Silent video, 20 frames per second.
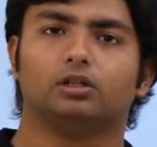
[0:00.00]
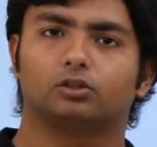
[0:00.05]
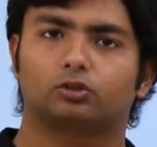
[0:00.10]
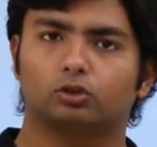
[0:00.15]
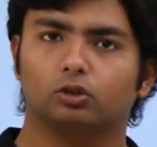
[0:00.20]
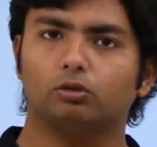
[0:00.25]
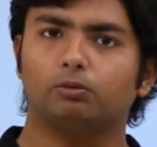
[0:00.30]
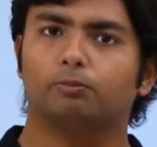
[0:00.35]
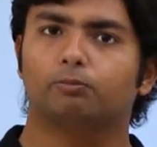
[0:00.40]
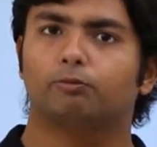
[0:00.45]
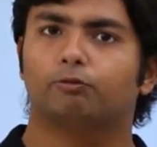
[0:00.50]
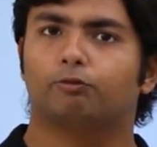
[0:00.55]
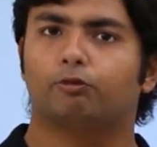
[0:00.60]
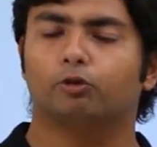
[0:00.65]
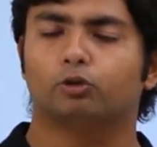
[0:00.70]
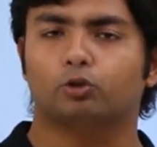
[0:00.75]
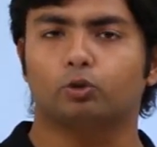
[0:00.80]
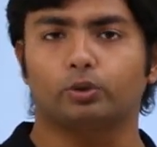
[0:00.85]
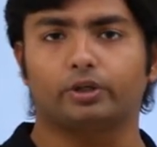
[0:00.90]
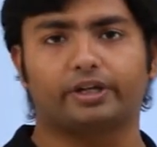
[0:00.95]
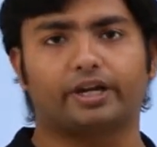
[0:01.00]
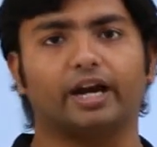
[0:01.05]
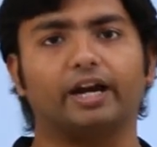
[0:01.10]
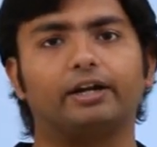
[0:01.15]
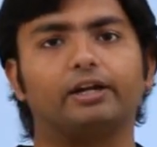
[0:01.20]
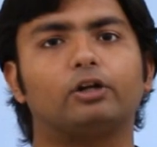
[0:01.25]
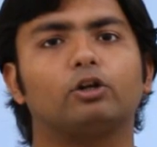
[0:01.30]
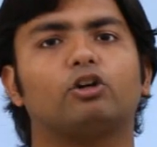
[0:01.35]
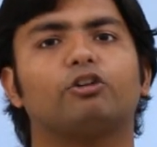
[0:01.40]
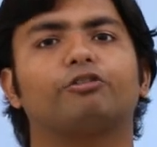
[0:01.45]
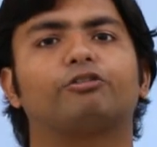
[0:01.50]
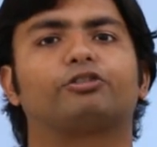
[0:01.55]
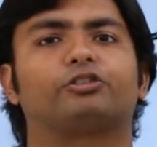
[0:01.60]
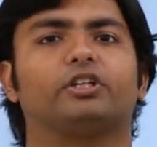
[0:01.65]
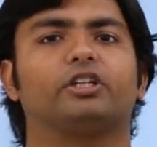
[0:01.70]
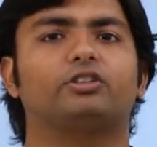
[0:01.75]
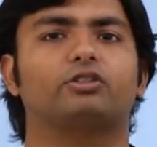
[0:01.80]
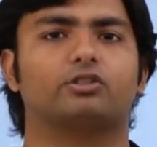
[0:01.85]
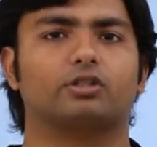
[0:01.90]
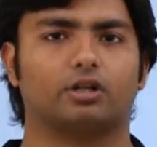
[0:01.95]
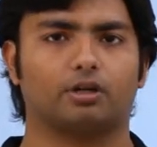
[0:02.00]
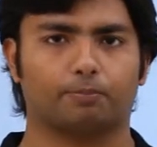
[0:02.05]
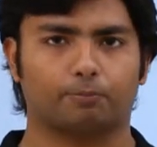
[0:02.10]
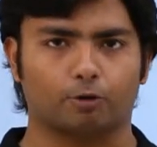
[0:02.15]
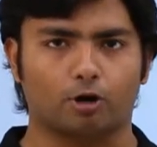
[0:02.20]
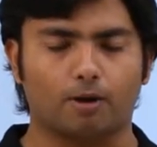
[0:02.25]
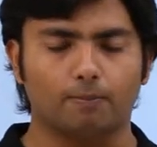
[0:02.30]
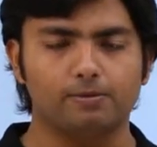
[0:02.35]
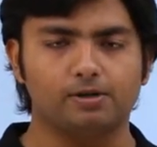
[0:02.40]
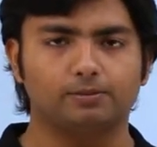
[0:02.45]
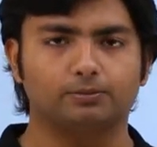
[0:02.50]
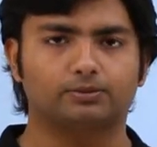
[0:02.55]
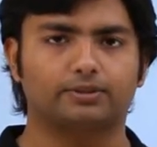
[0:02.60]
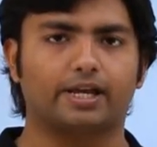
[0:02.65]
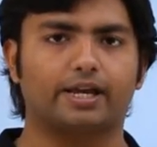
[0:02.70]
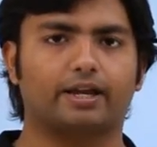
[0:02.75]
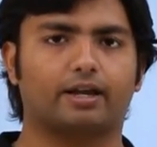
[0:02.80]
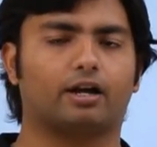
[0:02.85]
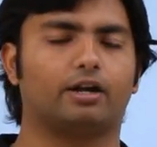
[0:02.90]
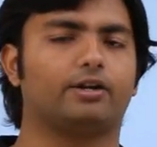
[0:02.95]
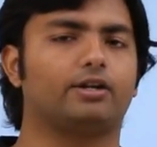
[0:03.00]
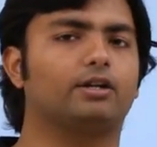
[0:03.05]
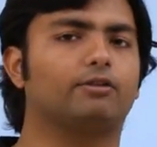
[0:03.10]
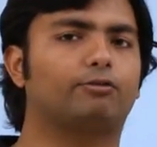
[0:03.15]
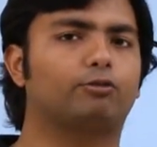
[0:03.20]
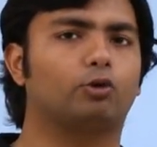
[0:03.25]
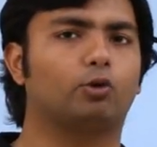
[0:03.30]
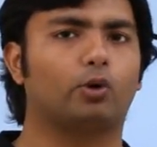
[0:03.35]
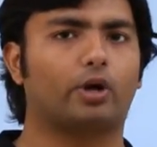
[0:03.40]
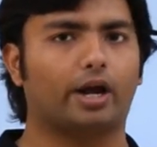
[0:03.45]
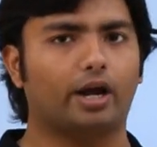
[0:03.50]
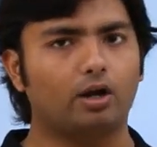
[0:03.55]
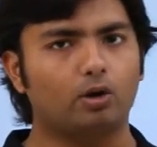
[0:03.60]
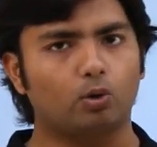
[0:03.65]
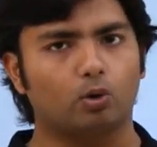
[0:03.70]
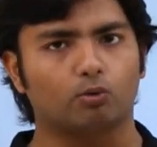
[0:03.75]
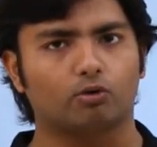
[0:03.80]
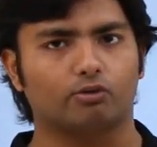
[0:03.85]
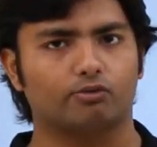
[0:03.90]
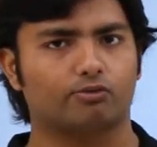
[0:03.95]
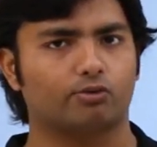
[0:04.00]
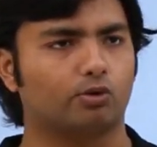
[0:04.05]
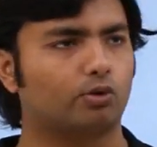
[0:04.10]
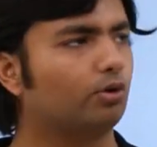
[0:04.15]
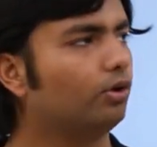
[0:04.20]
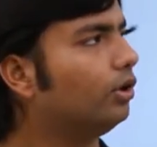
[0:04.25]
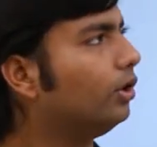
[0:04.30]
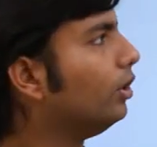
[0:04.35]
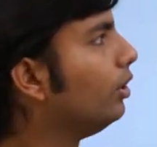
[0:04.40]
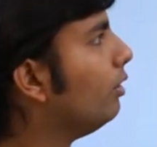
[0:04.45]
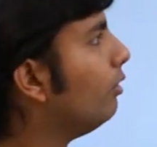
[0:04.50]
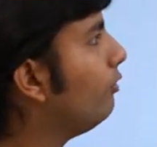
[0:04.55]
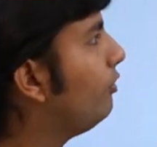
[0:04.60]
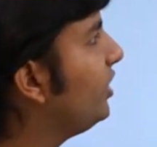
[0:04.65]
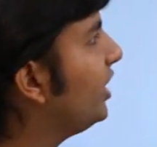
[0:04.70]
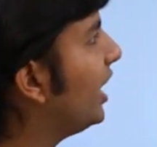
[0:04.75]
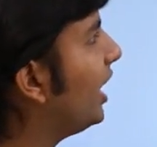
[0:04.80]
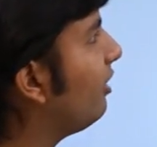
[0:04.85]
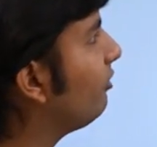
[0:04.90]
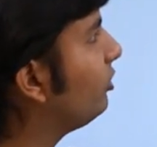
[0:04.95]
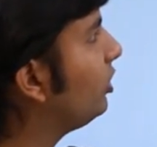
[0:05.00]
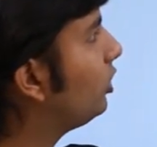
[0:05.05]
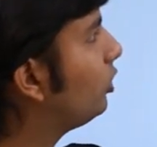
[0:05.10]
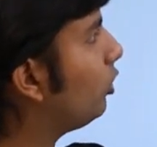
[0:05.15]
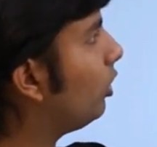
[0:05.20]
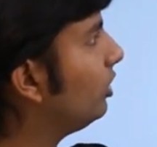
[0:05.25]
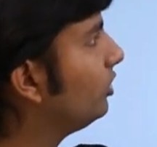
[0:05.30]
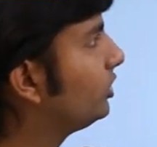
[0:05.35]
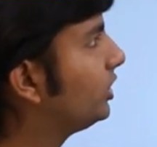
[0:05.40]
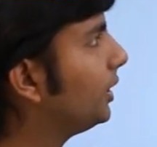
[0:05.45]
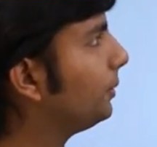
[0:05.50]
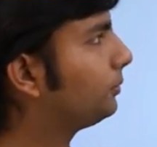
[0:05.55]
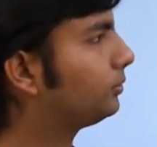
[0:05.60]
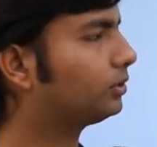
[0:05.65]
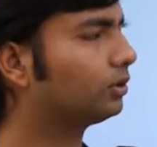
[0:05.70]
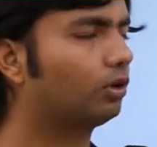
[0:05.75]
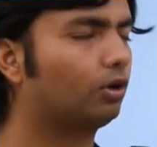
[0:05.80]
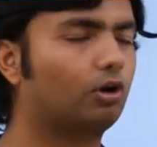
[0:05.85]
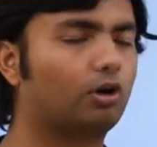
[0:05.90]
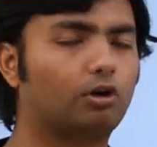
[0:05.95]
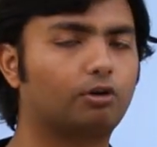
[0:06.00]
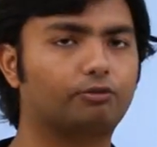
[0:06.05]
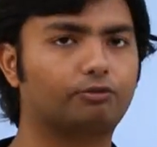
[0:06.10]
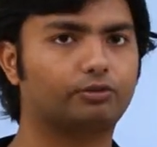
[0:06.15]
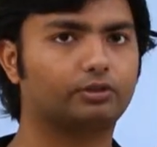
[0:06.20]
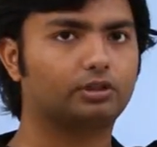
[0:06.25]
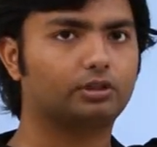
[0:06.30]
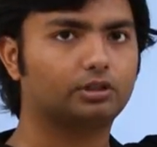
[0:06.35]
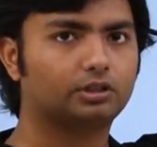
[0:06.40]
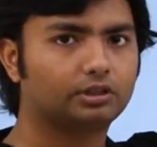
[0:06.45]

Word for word: so for to get rid of such problems like underflow and overflow we have the concepts of